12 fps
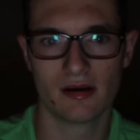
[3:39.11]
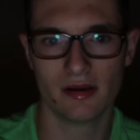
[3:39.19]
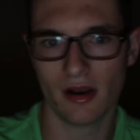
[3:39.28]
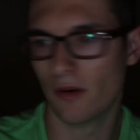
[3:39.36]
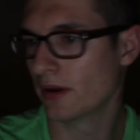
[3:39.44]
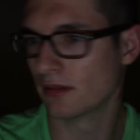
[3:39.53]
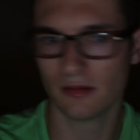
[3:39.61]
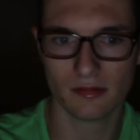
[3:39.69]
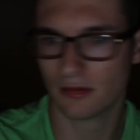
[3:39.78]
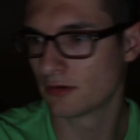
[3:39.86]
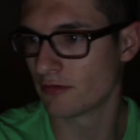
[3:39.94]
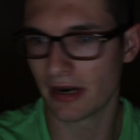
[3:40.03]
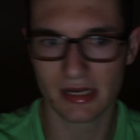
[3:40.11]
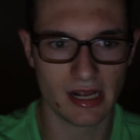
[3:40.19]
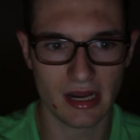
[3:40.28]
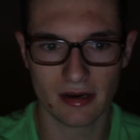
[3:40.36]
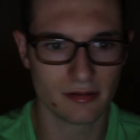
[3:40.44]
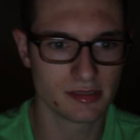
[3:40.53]
You know, I look right
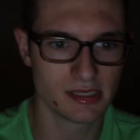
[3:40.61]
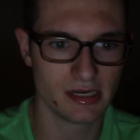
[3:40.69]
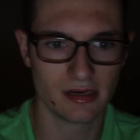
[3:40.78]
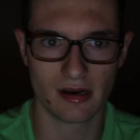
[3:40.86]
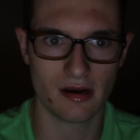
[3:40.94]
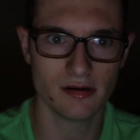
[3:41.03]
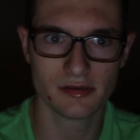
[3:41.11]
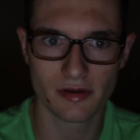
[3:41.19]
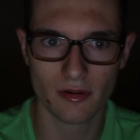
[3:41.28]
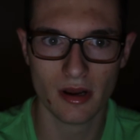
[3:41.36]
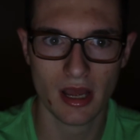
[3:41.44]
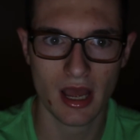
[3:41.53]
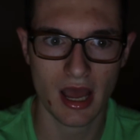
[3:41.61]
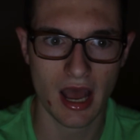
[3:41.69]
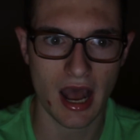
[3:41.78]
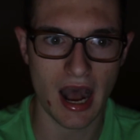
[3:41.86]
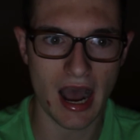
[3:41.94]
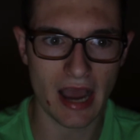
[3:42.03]
again, and I don't see any cars, so
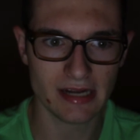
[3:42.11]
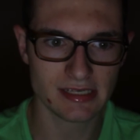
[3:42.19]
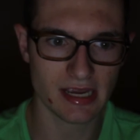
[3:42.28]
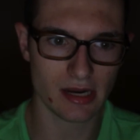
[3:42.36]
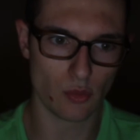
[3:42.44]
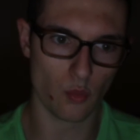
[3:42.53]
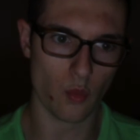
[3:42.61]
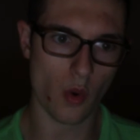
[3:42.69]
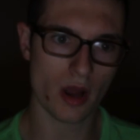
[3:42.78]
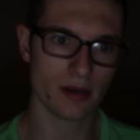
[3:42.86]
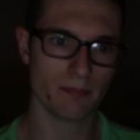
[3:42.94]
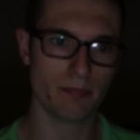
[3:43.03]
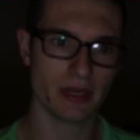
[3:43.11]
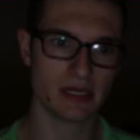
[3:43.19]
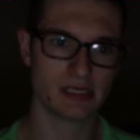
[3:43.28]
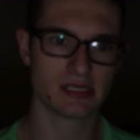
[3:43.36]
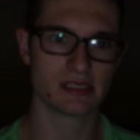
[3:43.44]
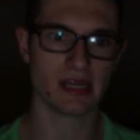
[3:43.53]
I take one
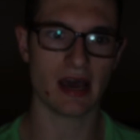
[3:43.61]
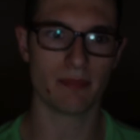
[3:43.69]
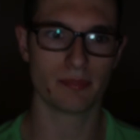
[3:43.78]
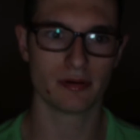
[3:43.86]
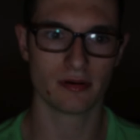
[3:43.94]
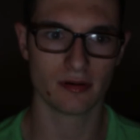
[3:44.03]
big step